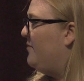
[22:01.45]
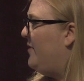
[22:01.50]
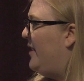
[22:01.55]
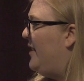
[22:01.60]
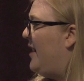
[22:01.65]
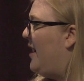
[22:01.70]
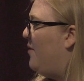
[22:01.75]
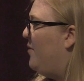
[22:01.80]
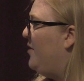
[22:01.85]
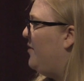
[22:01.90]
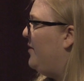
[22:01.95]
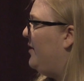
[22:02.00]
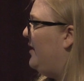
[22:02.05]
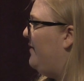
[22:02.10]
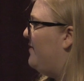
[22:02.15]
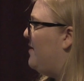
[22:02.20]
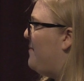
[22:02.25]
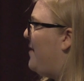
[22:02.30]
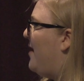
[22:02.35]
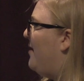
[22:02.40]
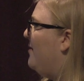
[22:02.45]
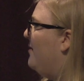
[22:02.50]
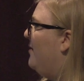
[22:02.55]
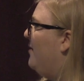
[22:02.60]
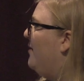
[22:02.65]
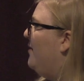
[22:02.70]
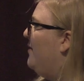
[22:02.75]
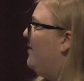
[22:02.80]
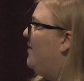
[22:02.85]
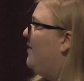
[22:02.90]
Why not? We don't want to leave them out.
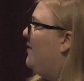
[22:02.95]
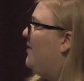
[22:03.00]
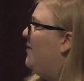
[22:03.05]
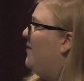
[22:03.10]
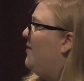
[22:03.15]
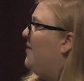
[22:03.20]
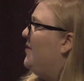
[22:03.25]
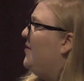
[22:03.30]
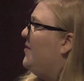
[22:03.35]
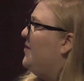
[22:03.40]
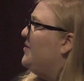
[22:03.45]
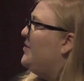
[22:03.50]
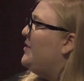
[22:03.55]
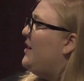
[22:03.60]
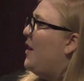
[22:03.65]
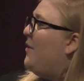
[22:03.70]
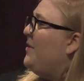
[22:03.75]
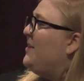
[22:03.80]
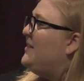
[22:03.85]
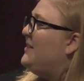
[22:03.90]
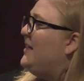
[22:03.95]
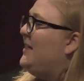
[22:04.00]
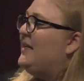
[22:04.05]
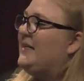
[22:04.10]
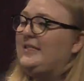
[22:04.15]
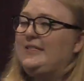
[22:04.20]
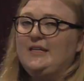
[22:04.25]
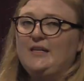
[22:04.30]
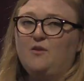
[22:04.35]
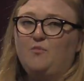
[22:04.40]
So now we're seeing
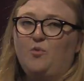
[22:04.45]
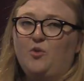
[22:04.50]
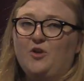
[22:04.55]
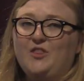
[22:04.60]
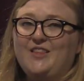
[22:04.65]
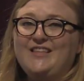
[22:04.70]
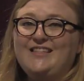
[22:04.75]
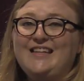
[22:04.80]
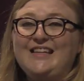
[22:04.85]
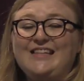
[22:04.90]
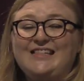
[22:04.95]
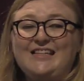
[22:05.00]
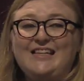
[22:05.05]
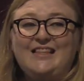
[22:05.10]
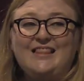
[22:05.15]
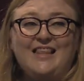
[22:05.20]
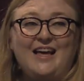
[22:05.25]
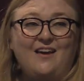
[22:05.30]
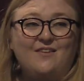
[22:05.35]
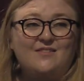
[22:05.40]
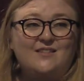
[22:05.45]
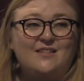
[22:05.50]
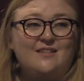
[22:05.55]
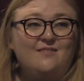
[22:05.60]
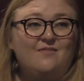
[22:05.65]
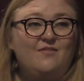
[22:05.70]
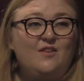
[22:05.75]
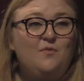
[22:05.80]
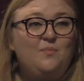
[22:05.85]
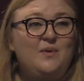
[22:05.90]
in Singapore the
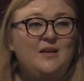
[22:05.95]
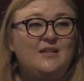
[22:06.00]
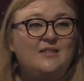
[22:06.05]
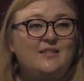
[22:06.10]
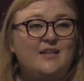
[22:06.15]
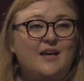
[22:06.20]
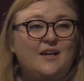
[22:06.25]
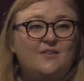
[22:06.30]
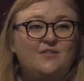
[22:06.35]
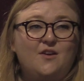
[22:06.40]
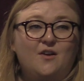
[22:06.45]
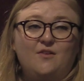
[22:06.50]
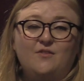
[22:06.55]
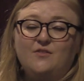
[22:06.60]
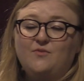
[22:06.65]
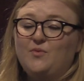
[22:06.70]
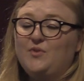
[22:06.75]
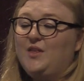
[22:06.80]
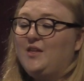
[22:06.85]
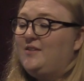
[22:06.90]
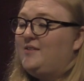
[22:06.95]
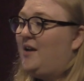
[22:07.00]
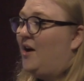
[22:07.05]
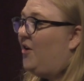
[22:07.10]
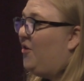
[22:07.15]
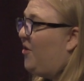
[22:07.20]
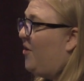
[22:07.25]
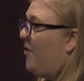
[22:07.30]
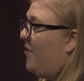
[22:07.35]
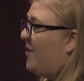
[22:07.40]
16,000 VP CXOs within
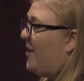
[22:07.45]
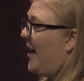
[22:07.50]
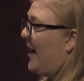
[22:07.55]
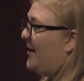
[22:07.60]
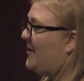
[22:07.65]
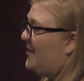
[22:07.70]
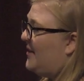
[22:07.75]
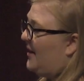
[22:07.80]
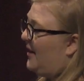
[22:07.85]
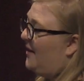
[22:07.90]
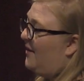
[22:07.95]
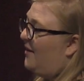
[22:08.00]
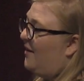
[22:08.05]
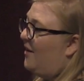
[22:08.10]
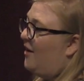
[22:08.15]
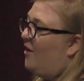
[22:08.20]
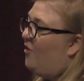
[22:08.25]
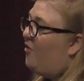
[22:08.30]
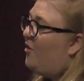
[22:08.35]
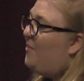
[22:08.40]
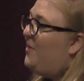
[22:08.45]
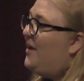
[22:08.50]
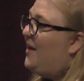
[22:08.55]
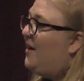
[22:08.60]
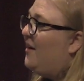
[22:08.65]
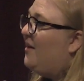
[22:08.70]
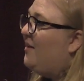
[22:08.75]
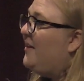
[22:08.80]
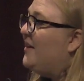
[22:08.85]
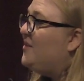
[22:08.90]
telco and IT. From
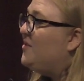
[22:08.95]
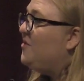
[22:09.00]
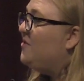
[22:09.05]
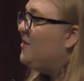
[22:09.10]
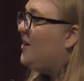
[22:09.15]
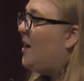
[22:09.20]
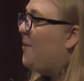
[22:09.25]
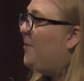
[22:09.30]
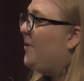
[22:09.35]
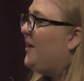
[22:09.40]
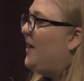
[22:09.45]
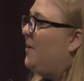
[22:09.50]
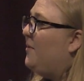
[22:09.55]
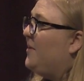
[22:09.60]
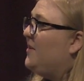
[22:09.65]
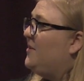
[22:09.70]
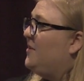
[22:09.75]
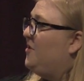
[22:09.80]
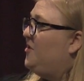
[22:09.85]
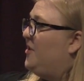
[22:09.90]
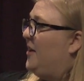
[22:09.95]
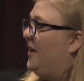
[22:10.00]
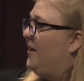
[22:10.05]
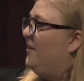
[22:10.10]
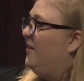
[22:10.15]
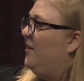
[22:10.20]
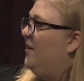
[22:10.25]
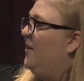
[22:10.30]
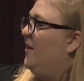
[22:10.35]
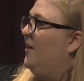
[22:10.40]
here, let's do a couple of keyword searching.
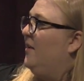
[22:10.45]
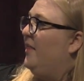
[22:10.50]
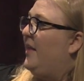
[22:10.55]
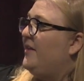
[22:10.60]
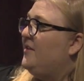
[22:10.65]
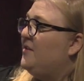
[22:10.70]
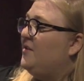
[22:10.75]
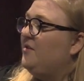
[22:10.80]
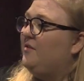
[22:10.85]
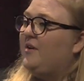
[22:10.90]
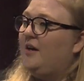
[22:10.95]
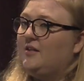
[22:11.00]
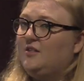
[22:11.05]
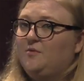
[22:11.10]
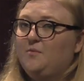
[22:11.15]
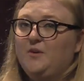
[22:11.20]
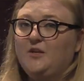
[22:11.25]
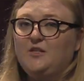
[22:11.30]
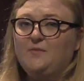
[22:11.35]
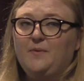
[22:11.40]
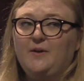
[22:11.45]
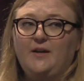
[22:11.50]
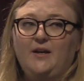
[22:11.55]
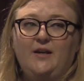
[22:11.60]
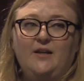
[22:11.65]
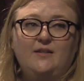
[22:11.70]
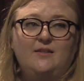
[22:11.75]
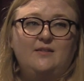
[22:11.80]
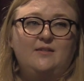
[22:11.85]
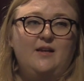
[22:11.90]
Let's do customer
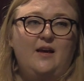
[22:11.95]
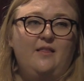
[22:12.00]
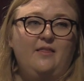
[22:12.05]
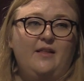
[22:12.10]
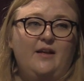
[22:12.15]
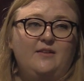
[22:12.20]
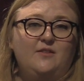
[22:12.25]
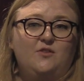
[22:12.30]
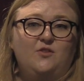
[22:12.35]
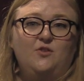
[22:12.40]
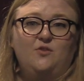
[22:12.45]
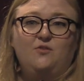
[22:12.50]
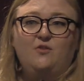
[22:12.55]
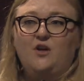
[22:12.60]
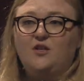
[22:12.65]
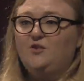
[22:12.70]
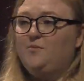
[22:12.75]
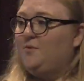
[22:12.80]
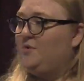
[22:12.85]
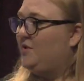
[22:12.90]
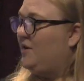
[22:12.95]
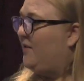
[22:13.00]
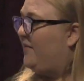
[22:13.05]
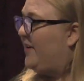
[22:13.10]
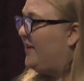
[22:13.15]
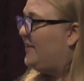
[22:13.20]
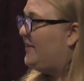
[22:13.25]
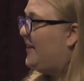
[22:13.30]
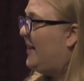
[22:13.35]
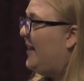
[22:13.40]
experience and let's do customer
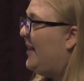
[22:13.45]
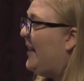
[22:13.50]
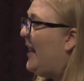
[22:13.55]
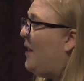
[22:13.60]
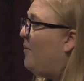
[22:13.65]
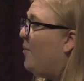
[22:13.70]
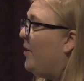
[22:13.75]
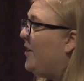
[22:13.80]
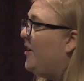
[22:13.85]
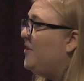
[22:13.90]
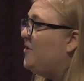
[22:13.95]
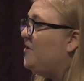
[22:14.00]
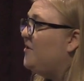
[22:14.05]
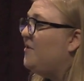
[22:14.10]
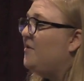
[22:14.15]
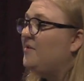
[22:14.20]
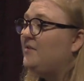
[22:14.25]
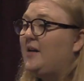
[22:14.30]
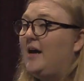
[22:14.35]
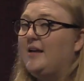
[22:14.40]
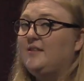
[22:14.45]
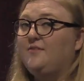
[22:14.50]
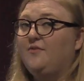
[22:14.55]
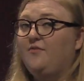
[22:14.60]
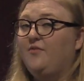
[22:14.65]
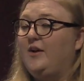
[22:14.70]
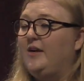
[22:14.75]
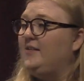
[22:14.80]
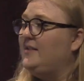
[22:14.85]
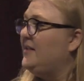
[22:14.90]
service. And again, we're going to do those as
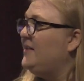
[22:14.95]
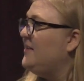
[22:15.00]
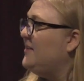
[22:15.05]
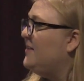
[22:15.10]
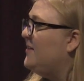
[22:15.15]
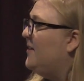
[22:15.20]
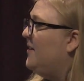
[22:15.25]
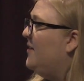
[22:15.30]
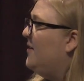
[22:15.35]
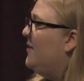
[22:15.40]
phrases.